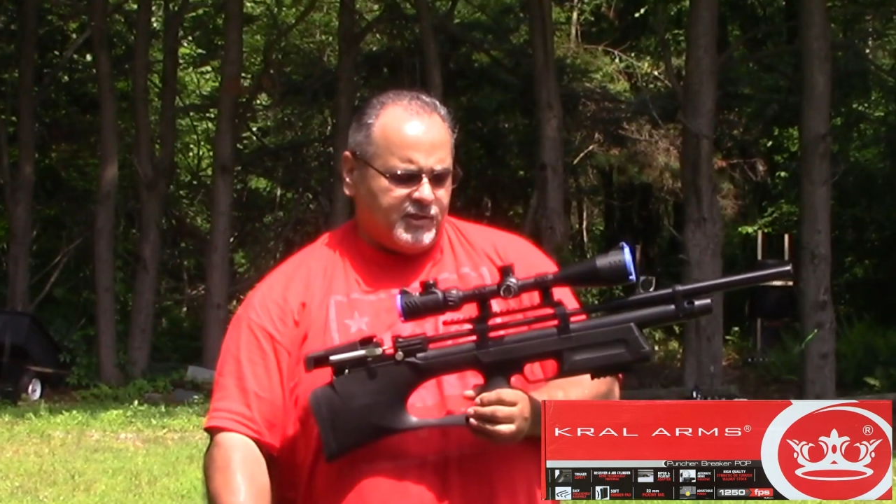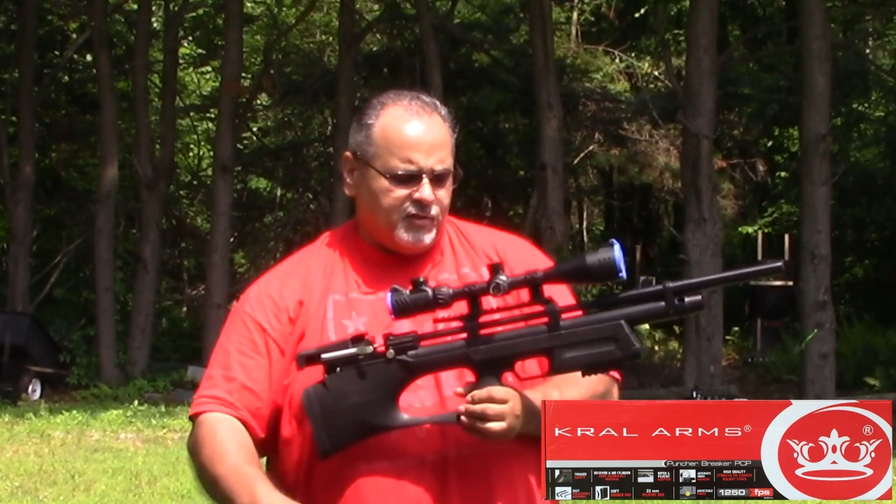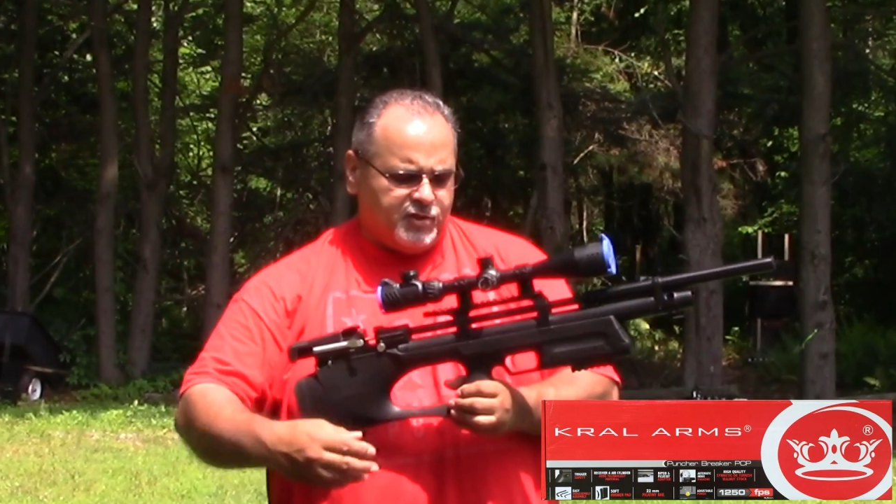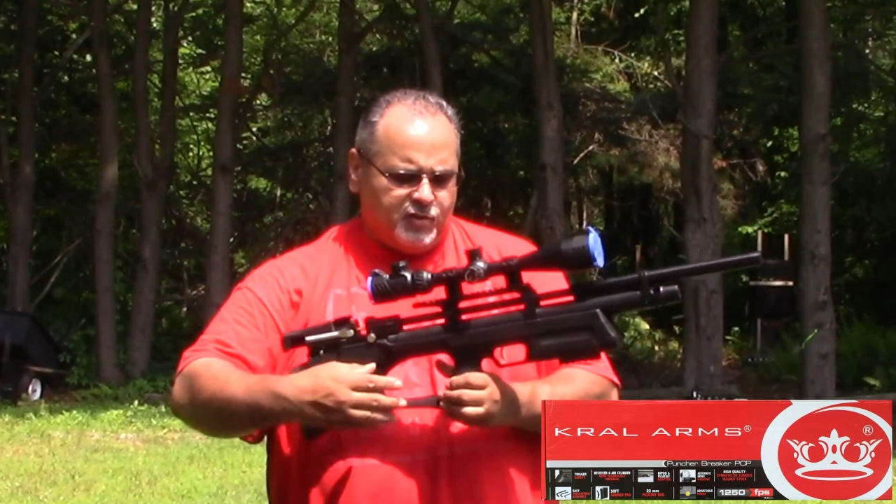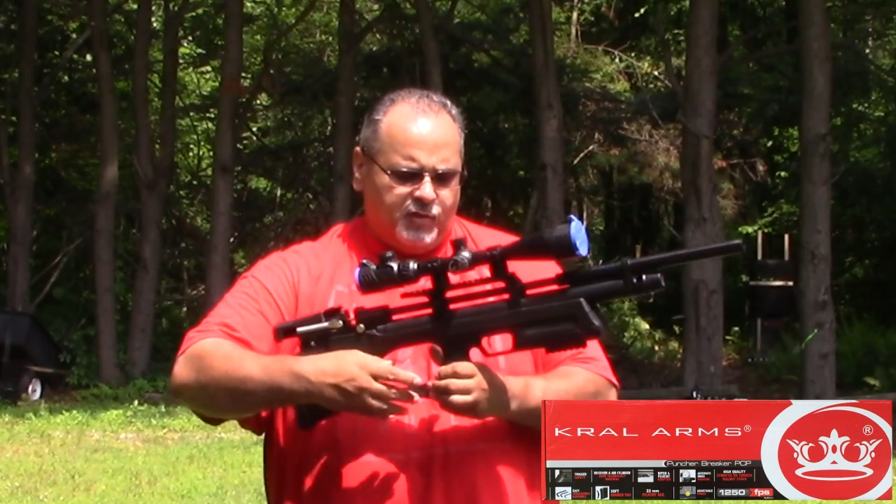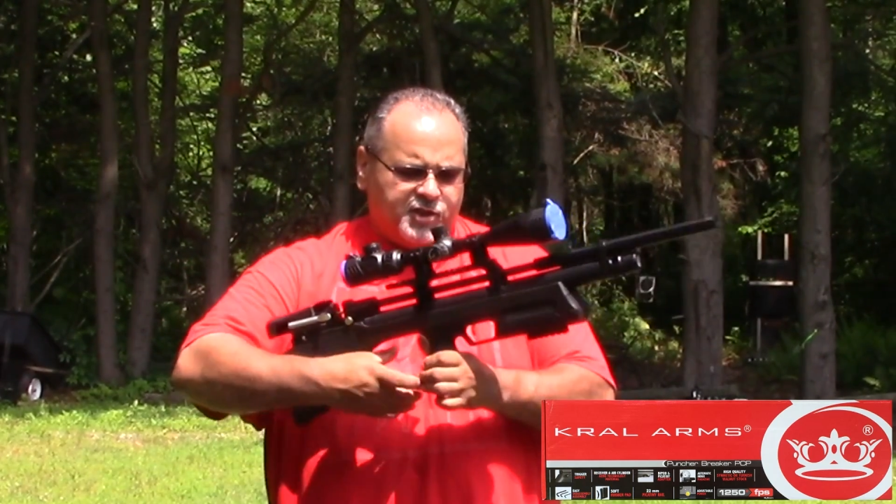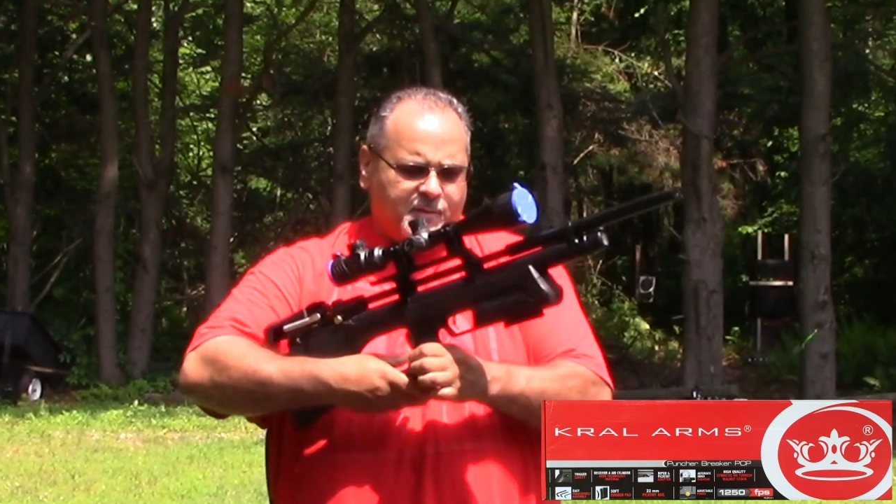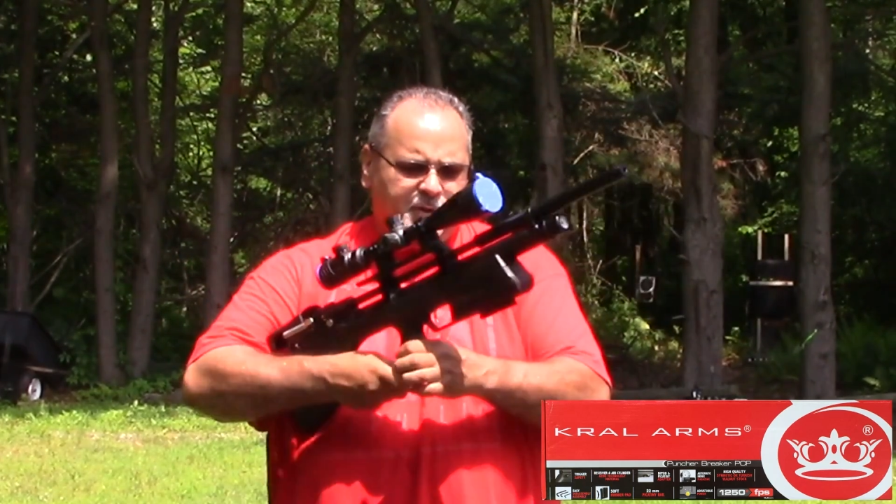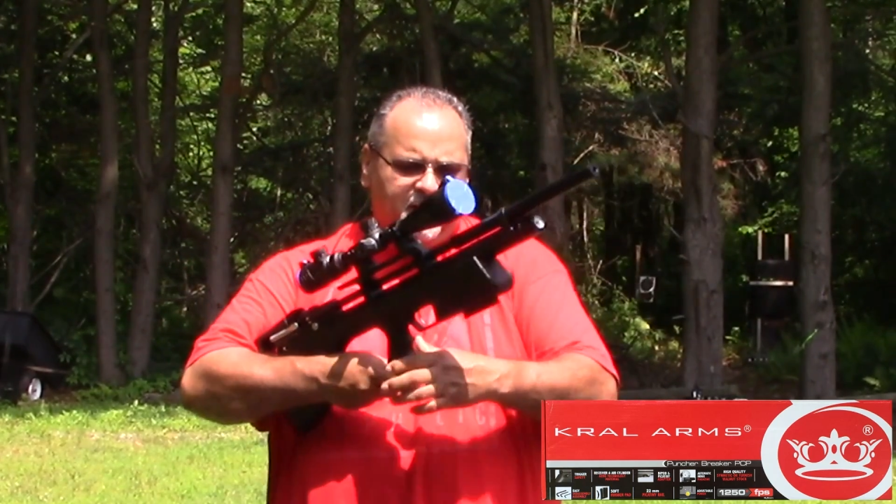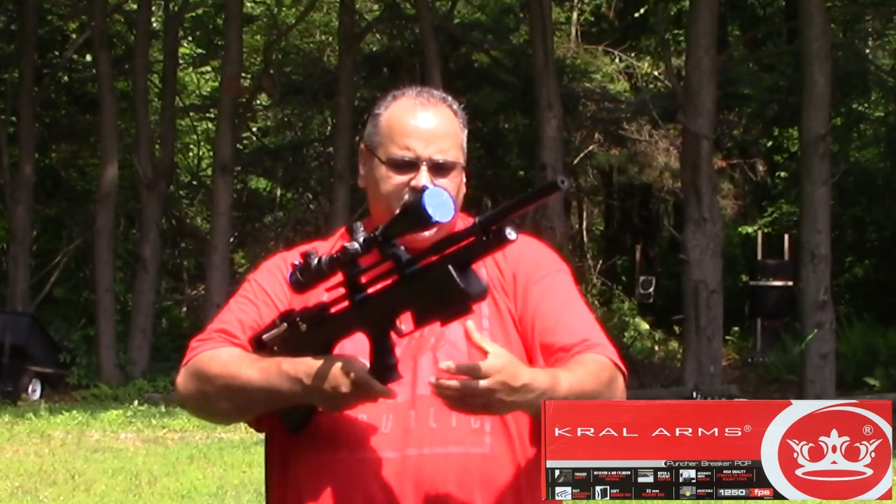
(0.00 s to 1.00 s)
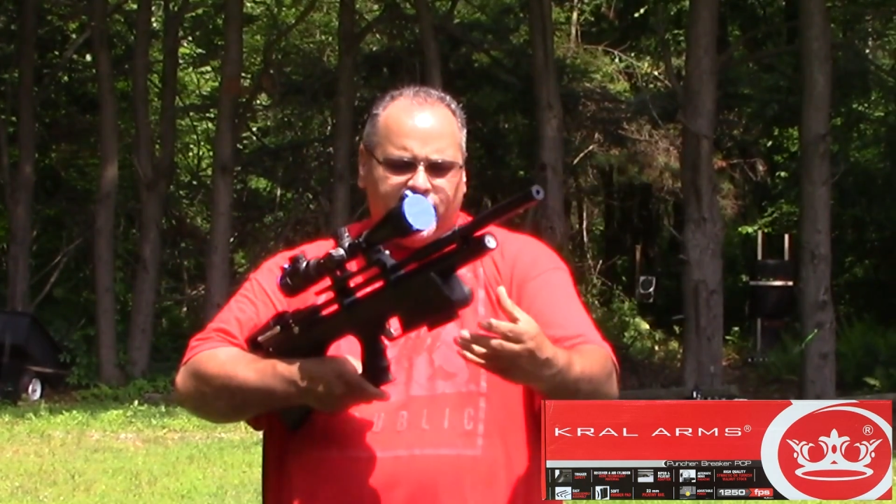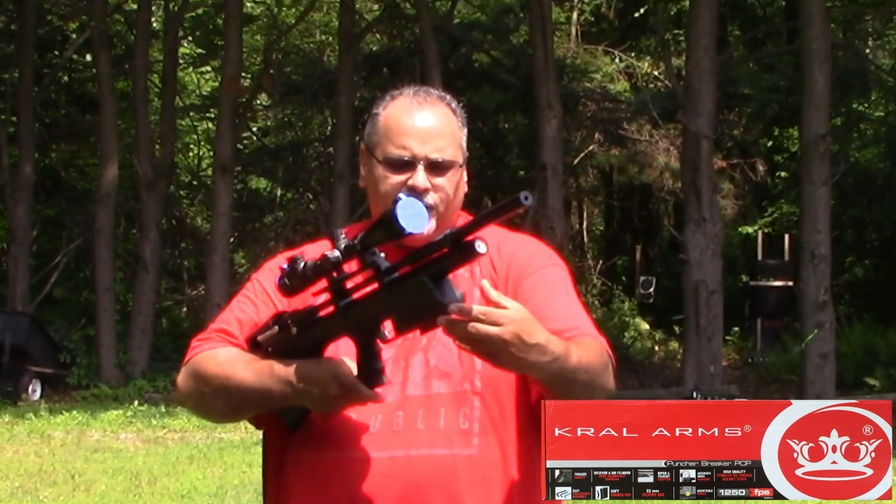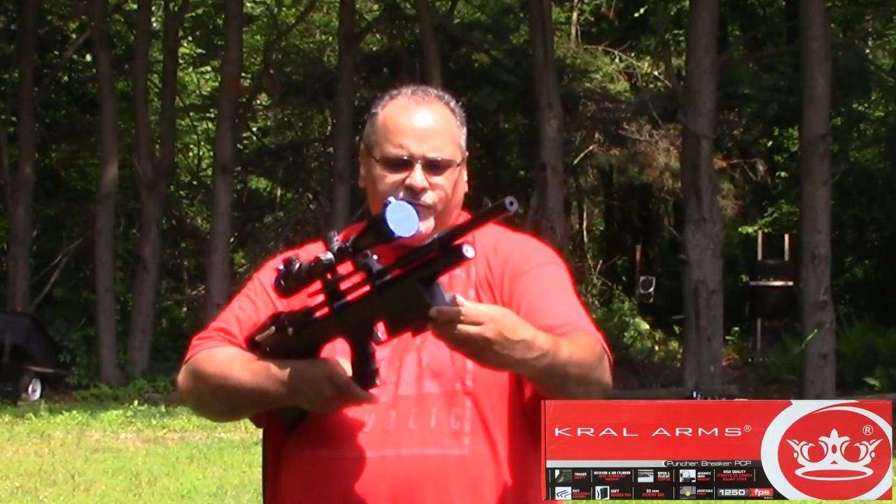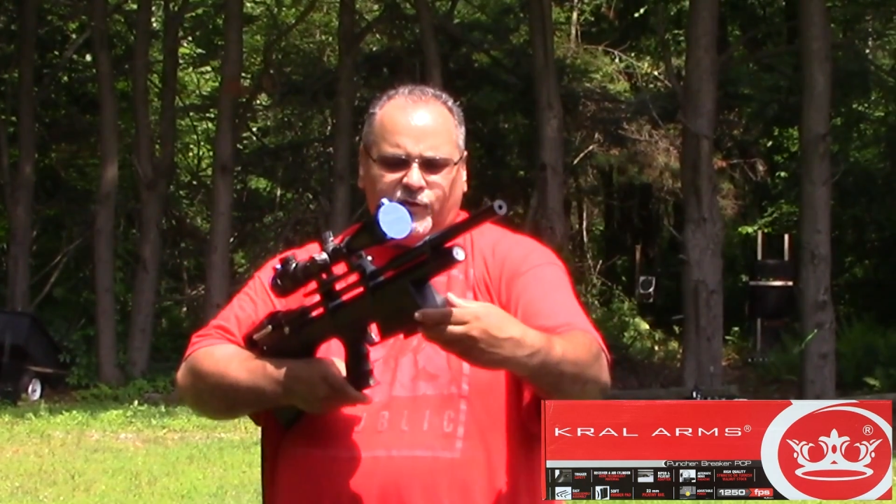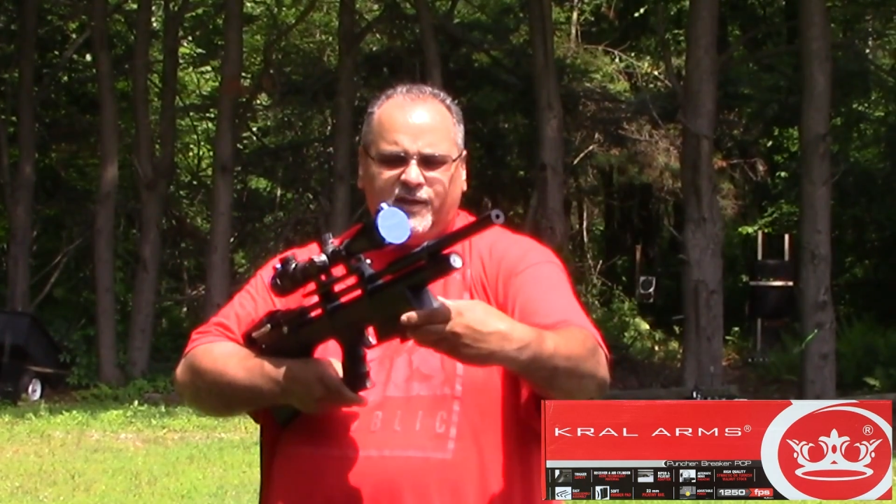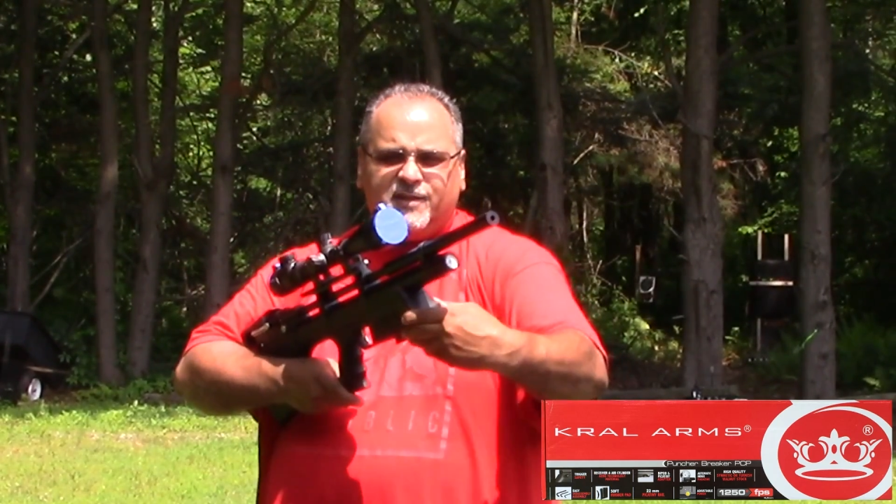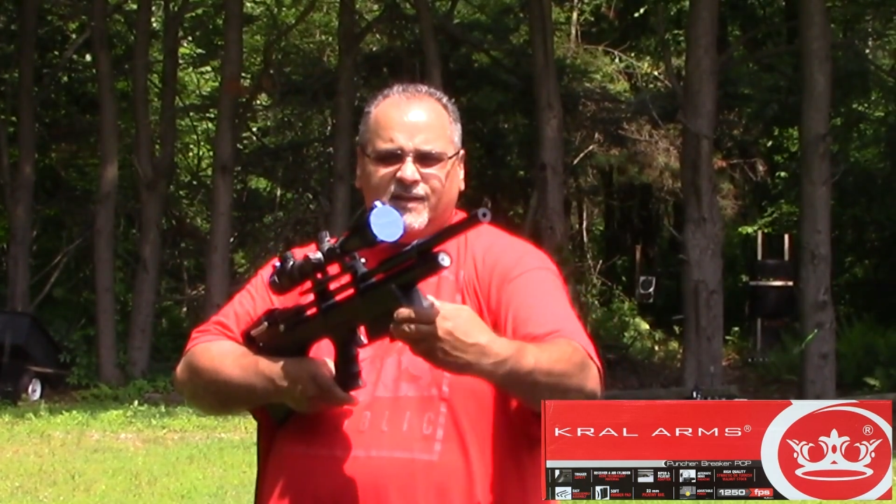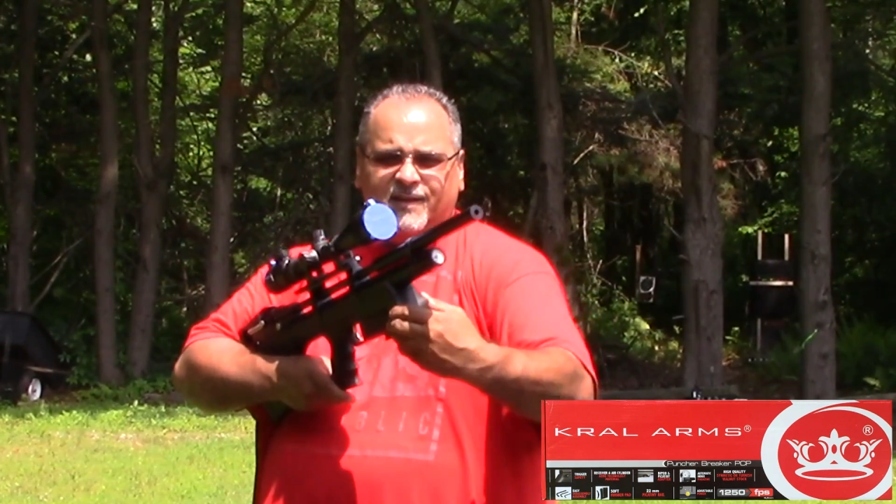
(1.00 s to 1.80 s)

a little storage compartment in the front